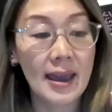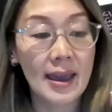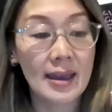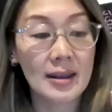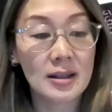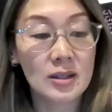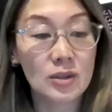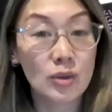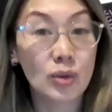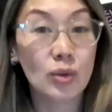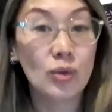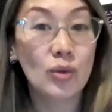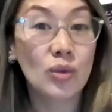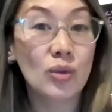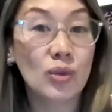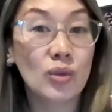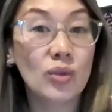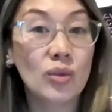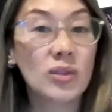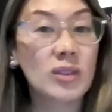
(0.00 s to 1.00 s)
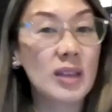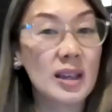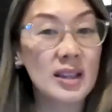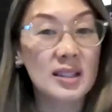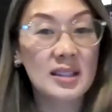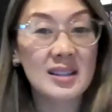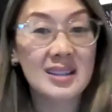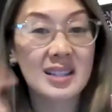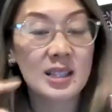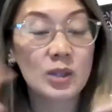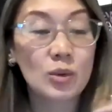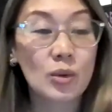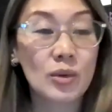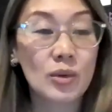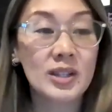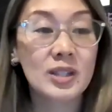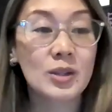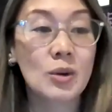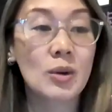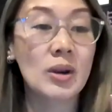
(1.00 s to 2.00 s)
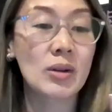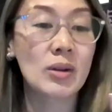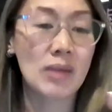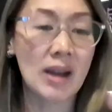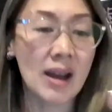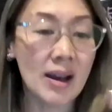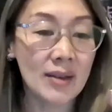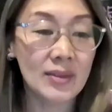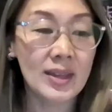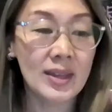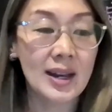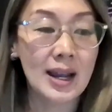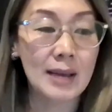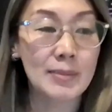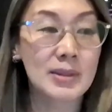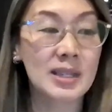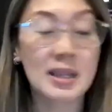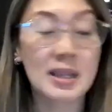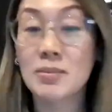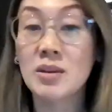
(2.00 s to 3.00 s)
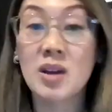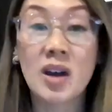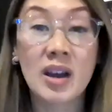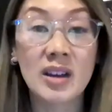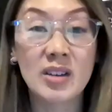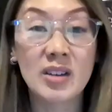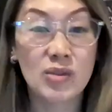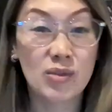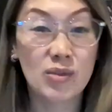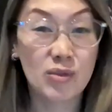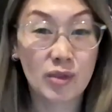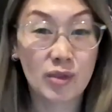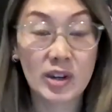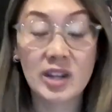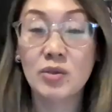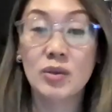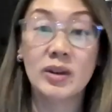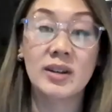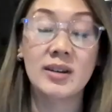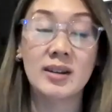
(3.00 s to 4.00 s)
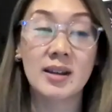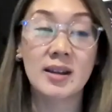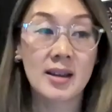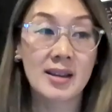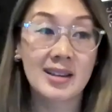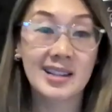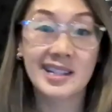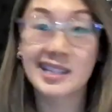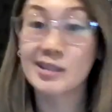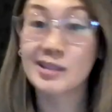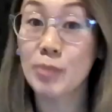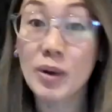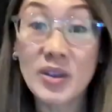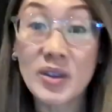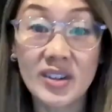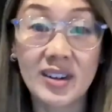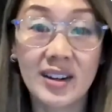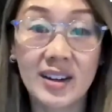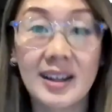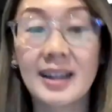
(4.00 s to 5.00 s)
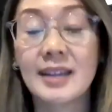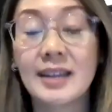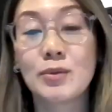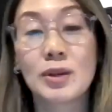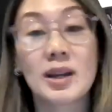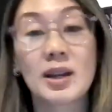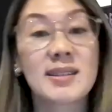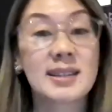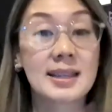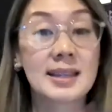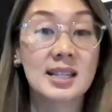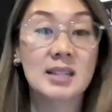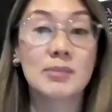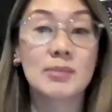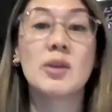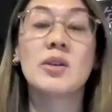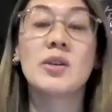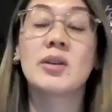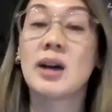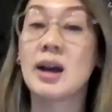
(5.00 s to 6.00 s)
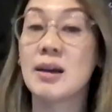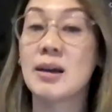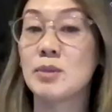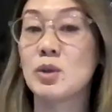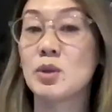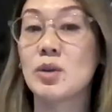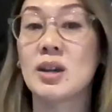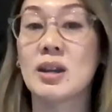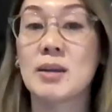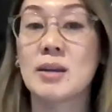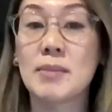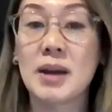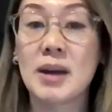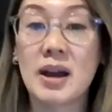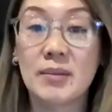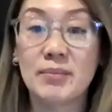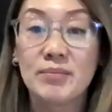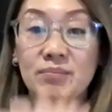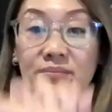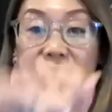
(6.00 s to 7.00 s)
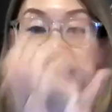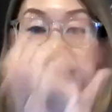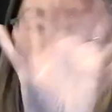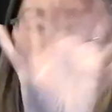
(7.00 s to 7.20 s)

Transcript: And so there's these stories going around that I'm some kind of frequent smoker. And when I say smoker, I'm talking about